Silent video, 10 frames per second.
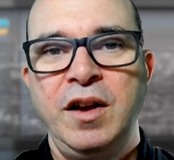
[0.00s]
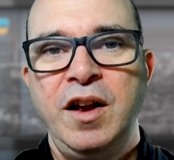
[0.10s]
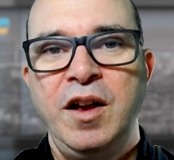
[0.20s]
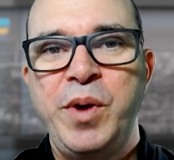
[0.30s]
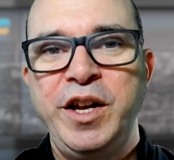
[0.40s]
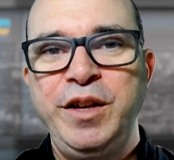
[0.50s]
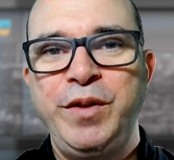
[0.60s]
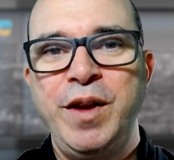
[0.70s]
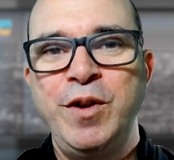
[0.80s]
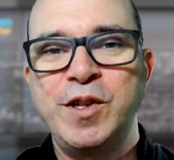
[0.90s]
Peter, you've
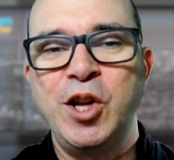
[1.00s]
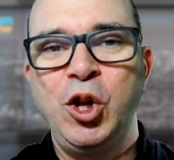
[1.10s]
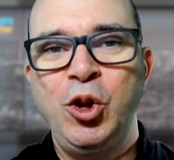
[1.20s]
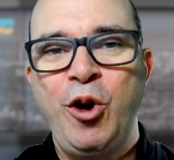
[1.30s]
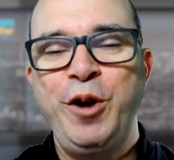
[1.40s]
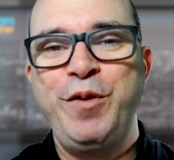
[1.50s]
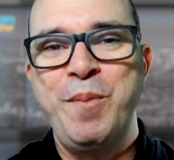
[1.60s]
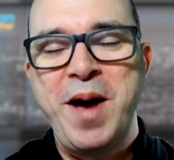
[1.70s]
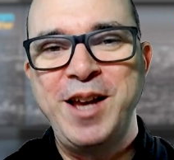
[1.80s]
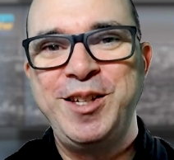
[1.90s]
given us a lot of
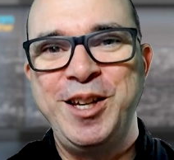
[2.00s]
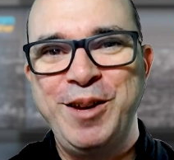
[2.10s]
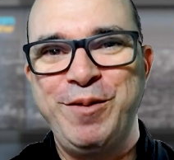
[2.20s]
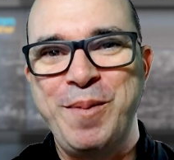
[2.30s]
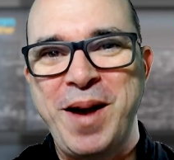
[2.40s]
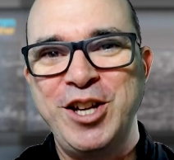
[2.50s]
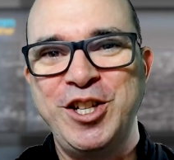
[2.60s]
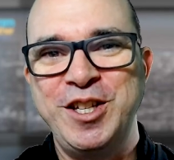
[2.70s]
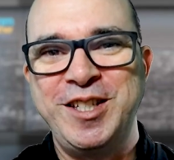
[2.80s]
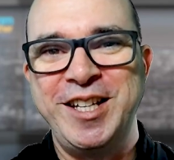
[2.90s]
amazing
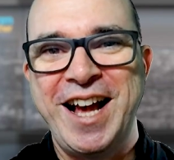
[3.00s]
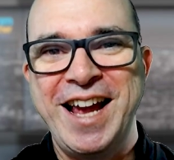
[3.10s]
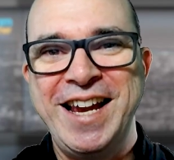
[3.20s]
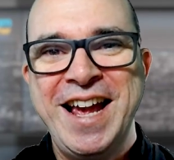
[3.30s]
information today.